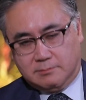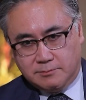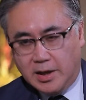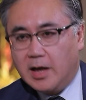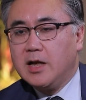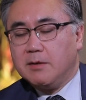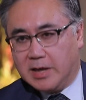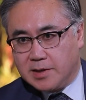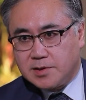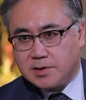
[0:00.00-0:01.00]
the
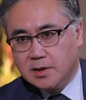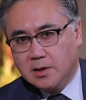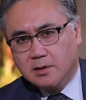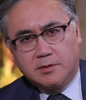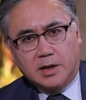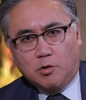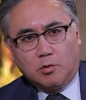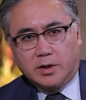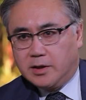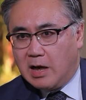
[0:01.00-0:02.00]
elements. Yes. They
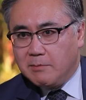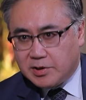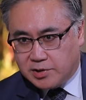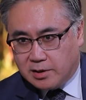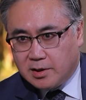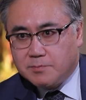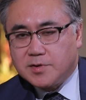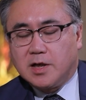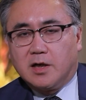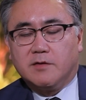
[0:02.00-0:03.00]
call it Yabasha
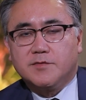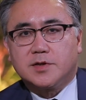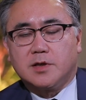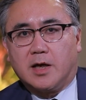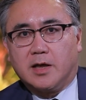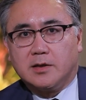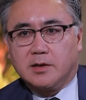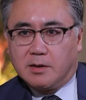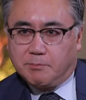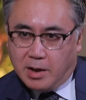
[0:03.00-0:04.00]
themselves
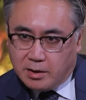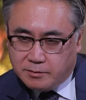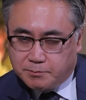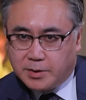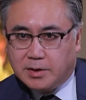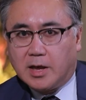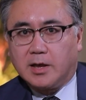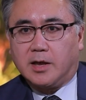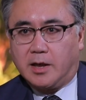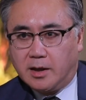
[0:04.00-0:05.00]
and uh, part of
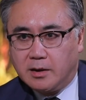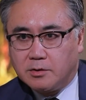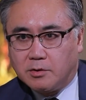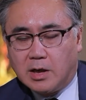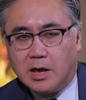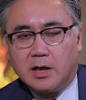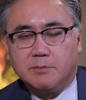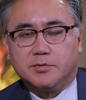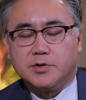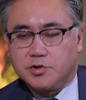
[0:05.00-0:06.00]
PKK, you know,
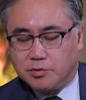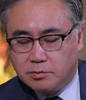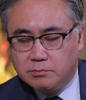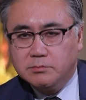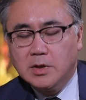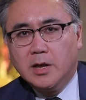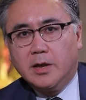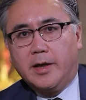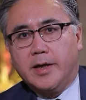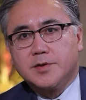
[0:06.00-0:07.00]
I presume.
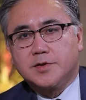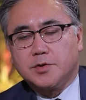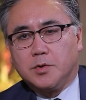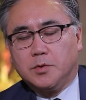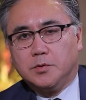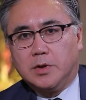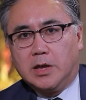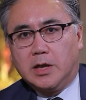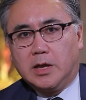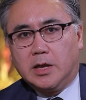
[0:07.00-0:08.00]
And so uh,
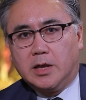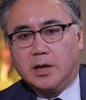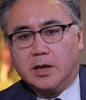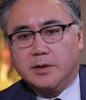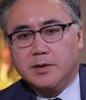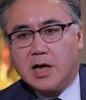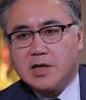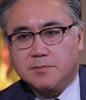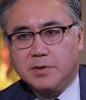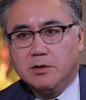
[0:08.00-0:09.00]
uh, there
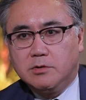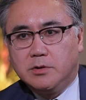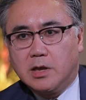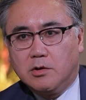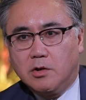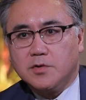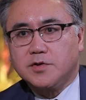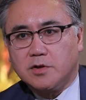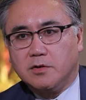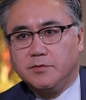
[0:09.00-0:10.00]
has been the
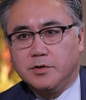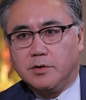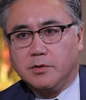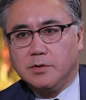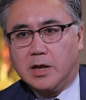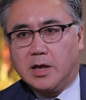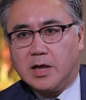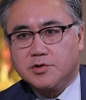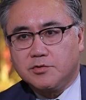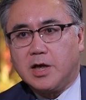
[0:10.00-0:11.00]
loss of, you know, uh,
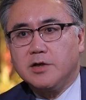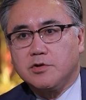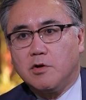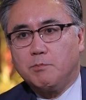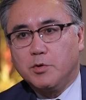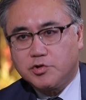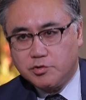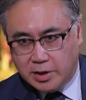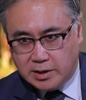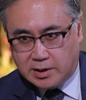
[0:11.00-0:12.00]
educational
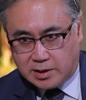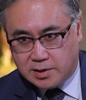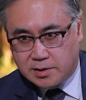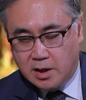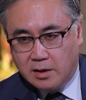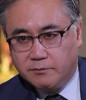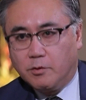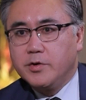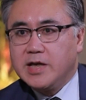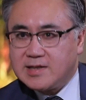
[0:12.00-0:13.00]
opportunities
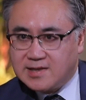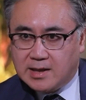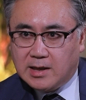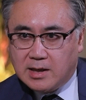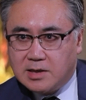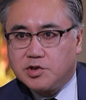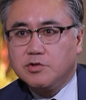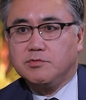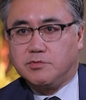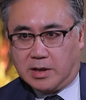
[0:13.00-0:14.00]
for Yazidi
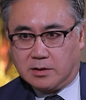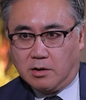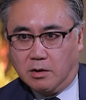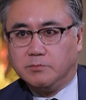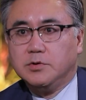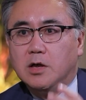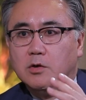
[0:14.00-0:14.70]
children of